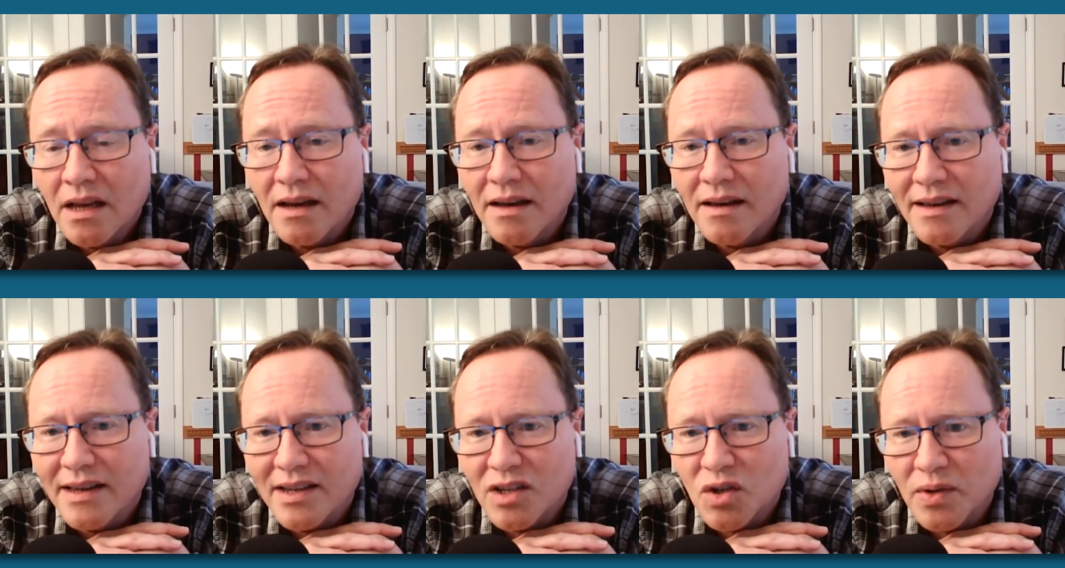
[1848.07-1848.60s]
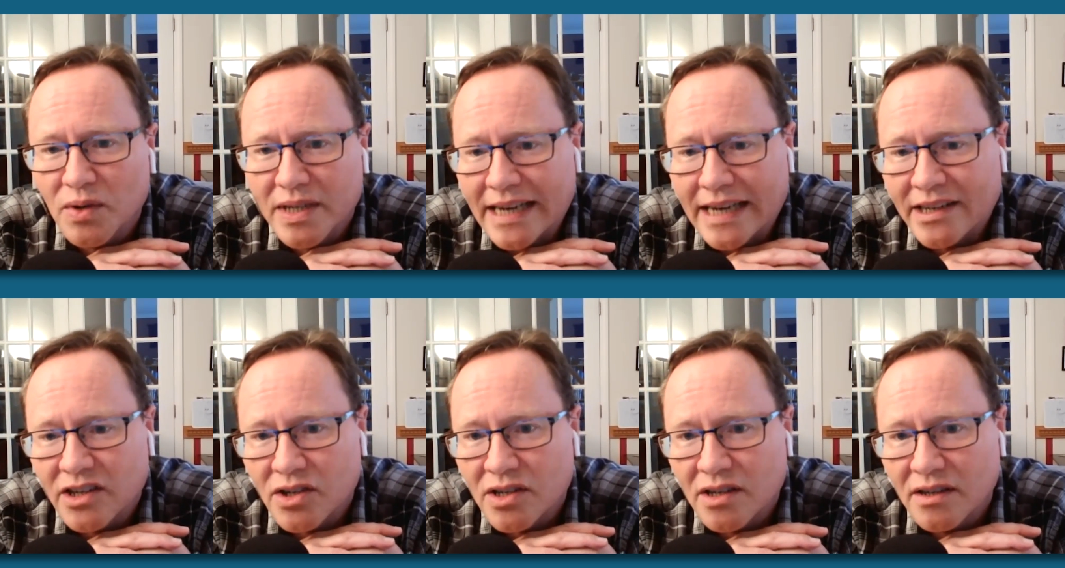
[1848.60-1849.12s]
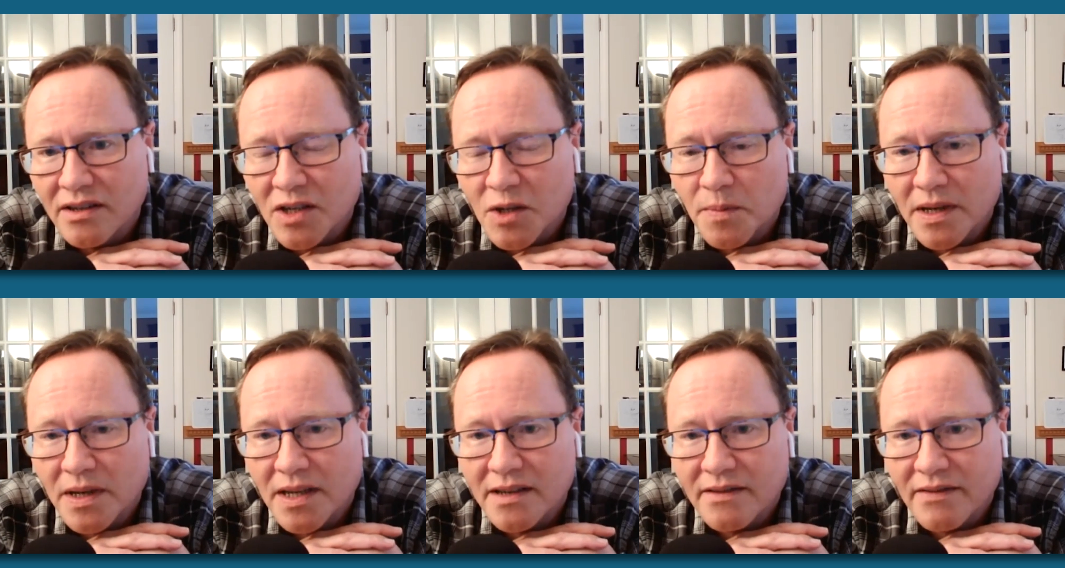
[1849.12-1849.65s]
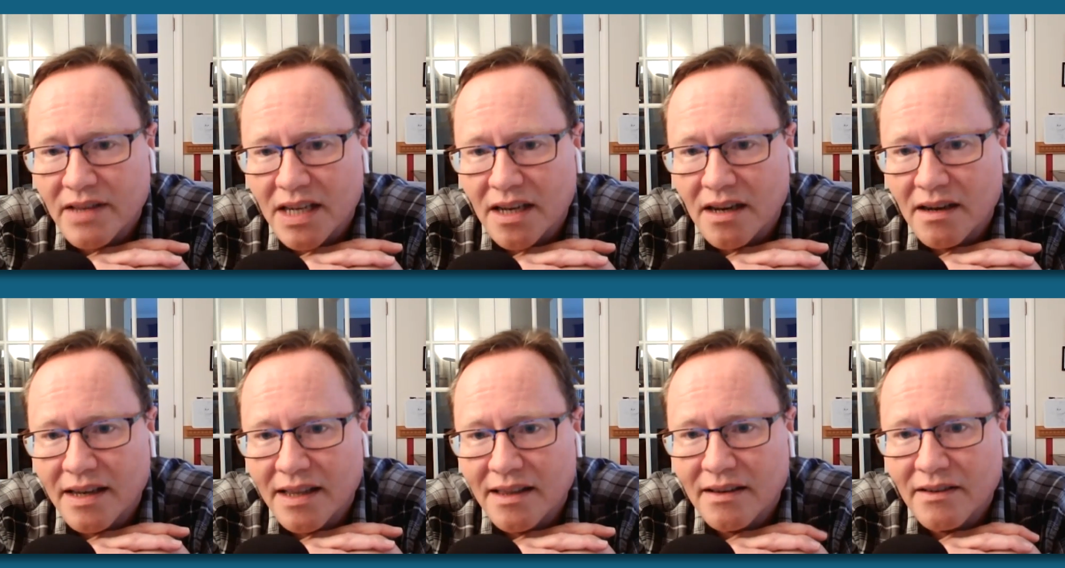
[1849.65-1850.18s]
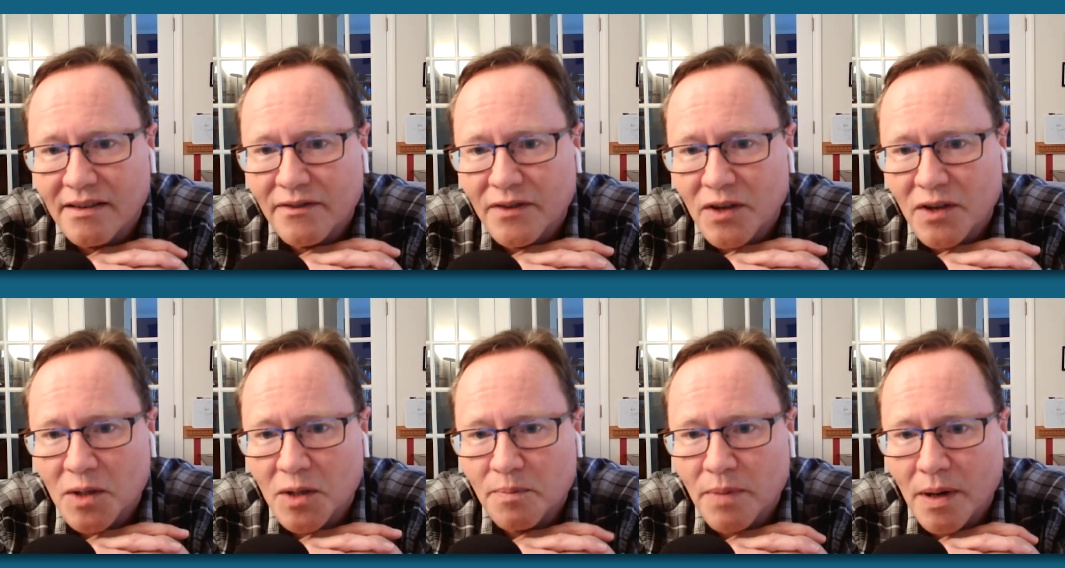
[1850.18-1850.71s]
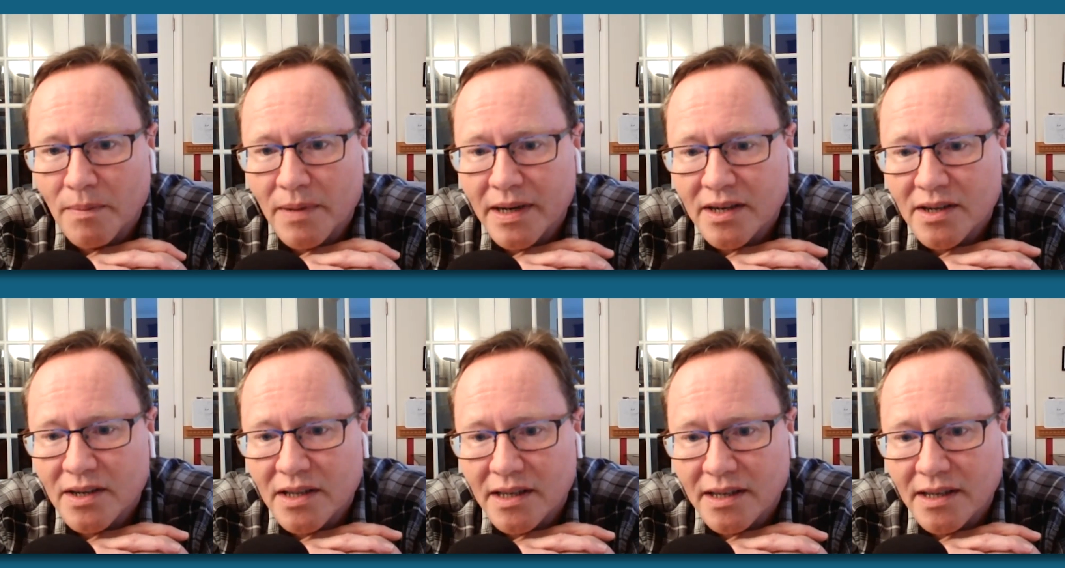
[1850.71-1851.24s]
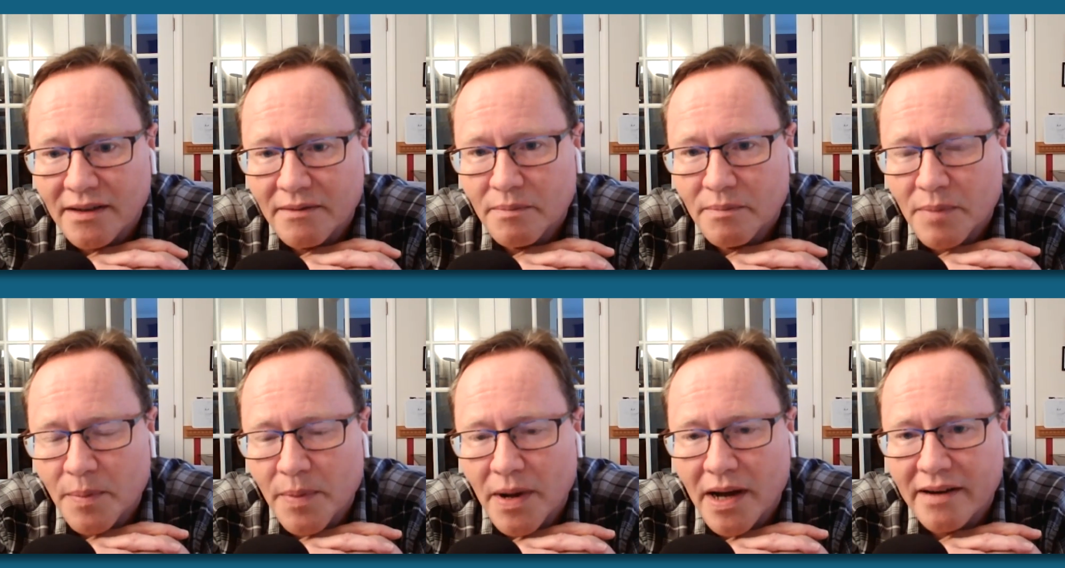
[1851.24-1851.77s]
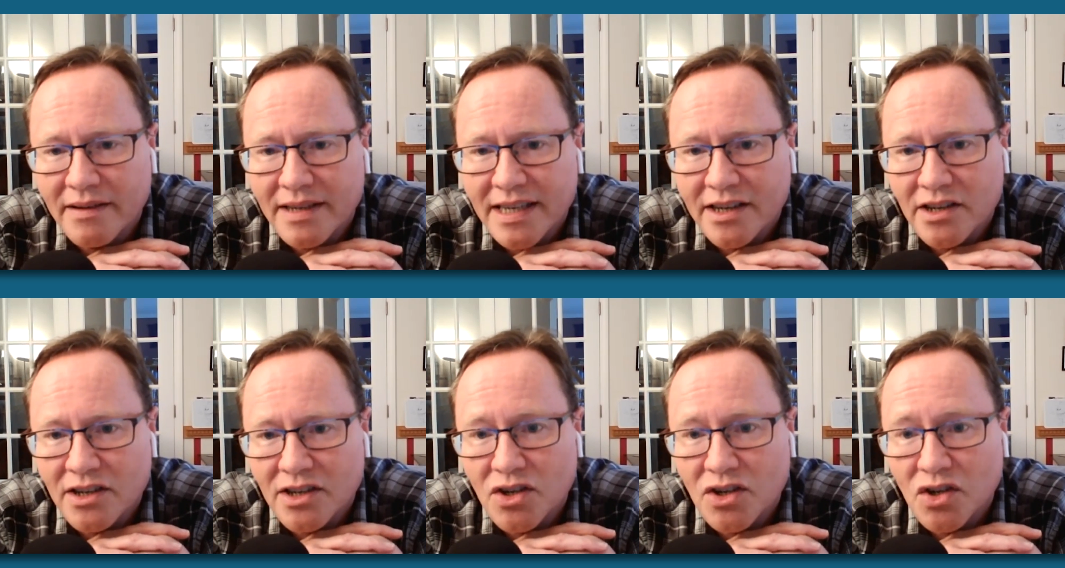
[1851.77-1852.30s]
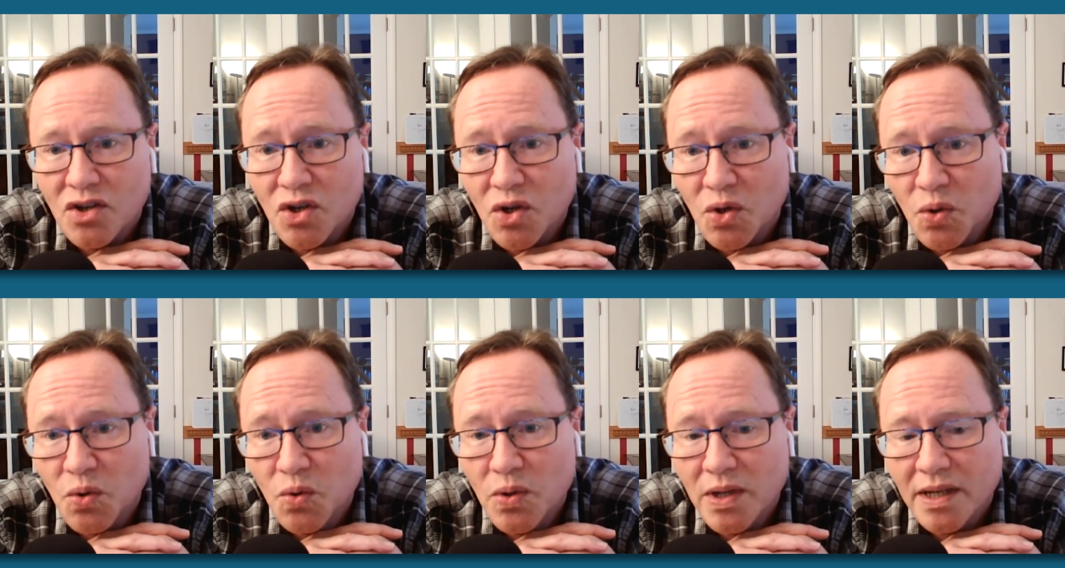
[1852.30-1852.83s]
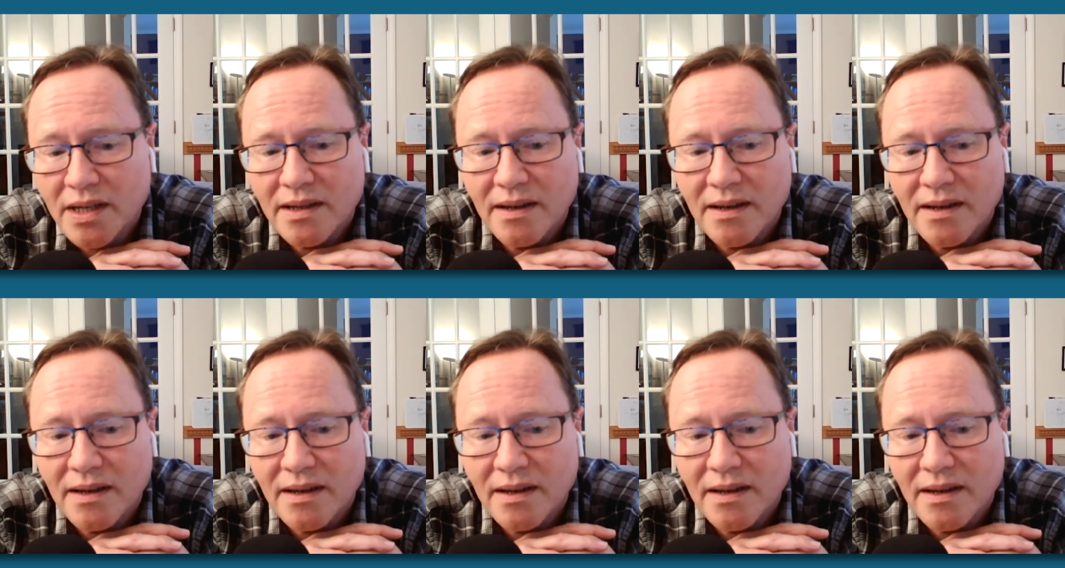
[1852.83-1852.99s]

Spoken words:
It's called Egerton just because of the guy that first published the Papyrus Egerton 2.